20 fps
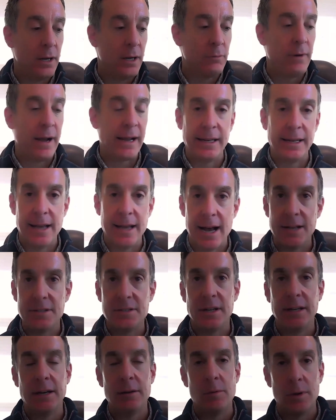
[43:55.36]

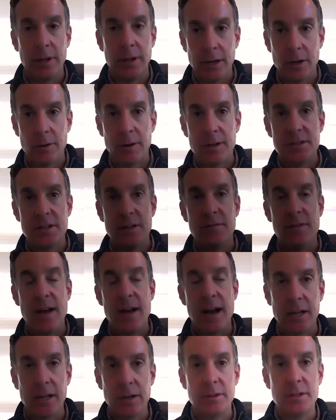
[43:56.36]
recognizing it will increase in
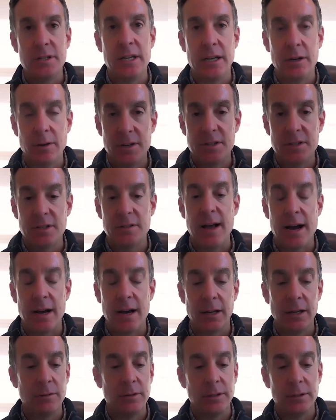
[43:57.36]
value and decrease in
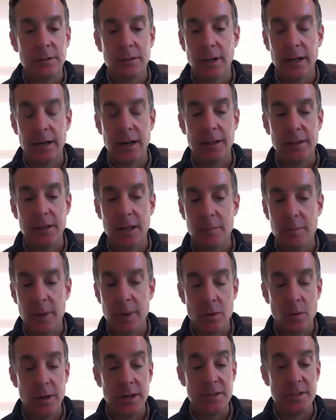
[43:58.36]
value. And, and I think
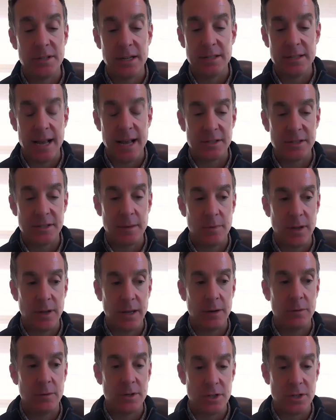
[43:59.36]
Bitcoin is the exact same
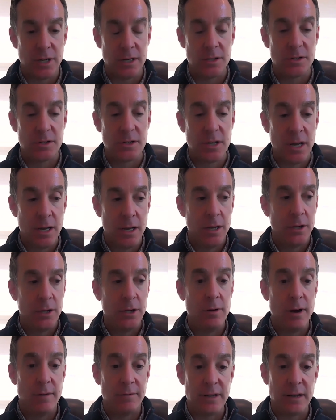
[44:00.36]
thing, which is
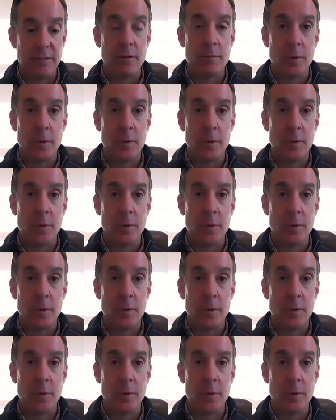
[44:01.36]
you have to have a